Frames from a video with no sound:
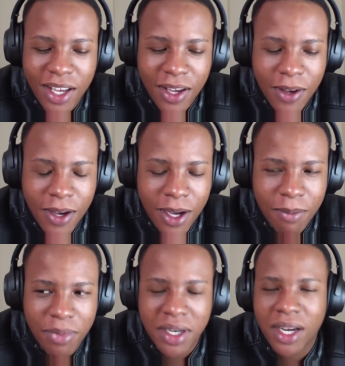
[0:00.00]

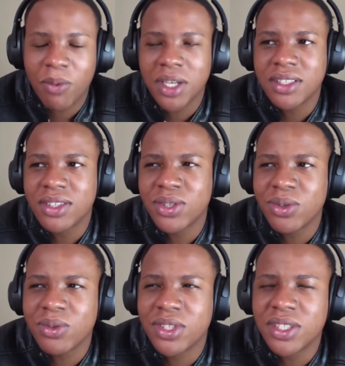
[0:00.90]
But I wanted
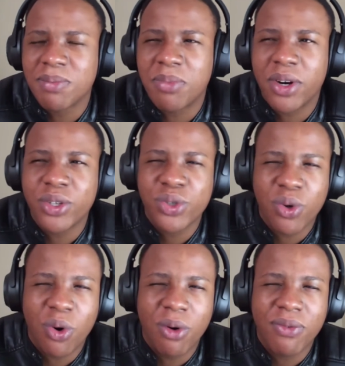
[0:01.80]
to just branch
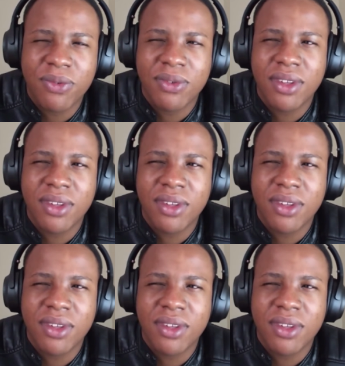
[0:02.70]
off